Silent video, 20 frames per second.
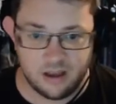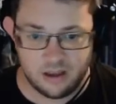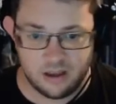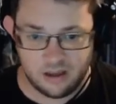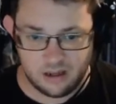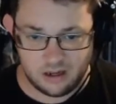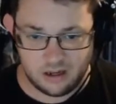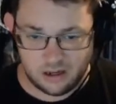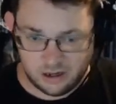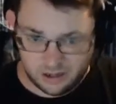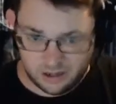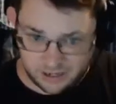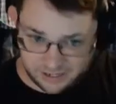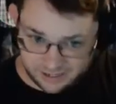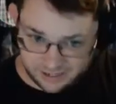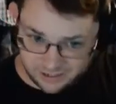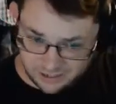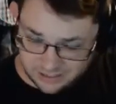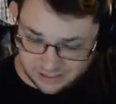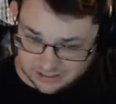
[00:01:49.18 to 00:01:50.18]
Alright,
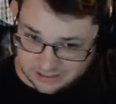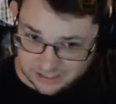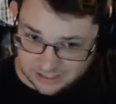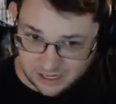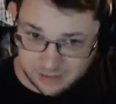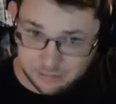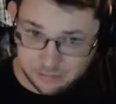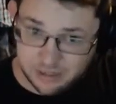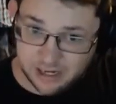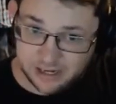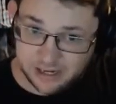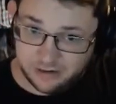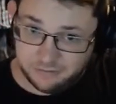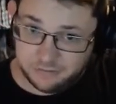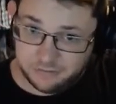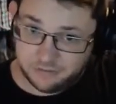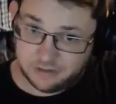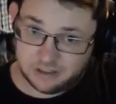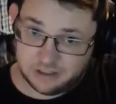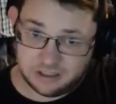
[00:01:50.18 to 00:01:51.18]
I might have
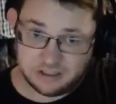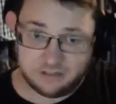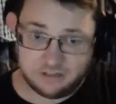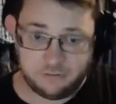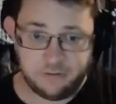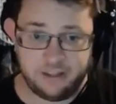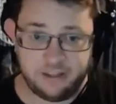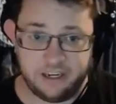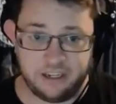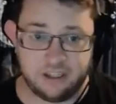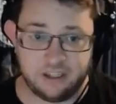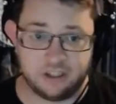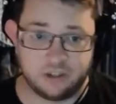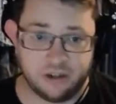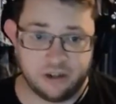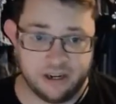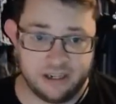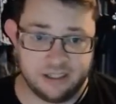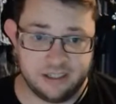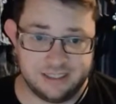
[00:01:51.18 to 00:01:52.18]
defeated the
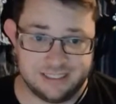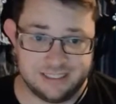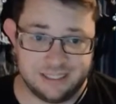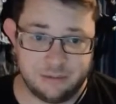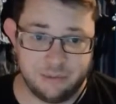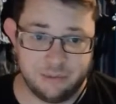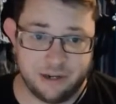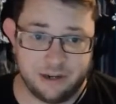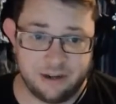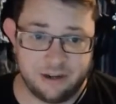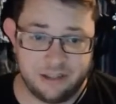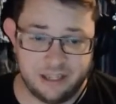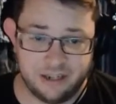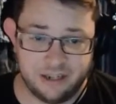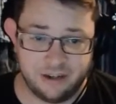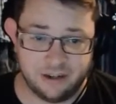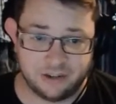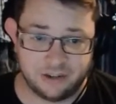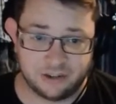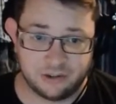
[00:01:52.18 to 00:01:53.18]
trainers somewhere and then not
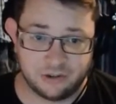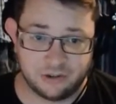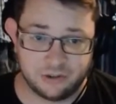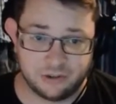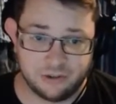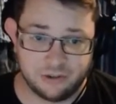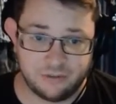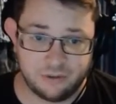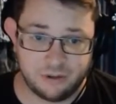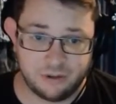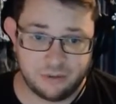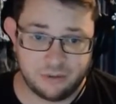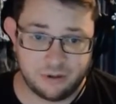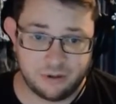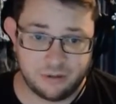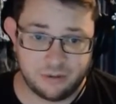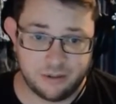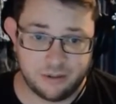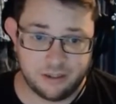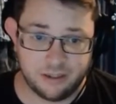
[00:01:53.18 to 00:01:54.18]
talked to everyone properly.